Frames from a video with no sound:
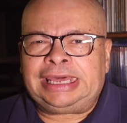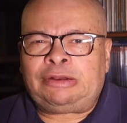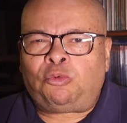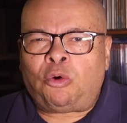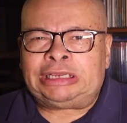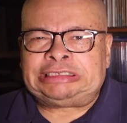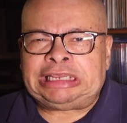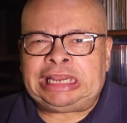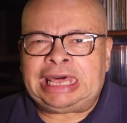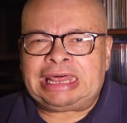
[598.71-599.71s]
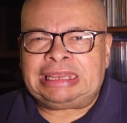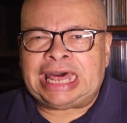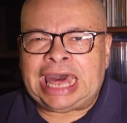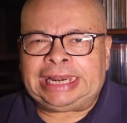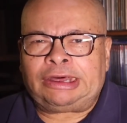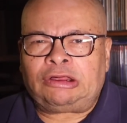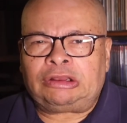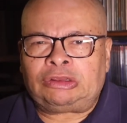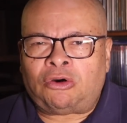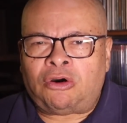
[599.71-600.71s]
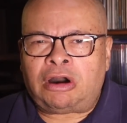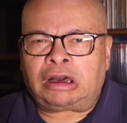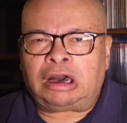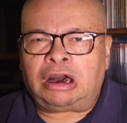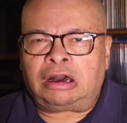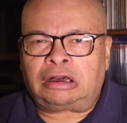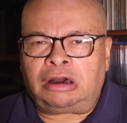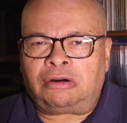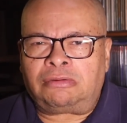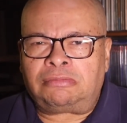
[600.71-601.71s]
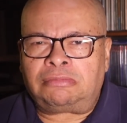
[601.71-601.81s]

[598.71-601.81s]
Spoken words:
It wasn't that long ago.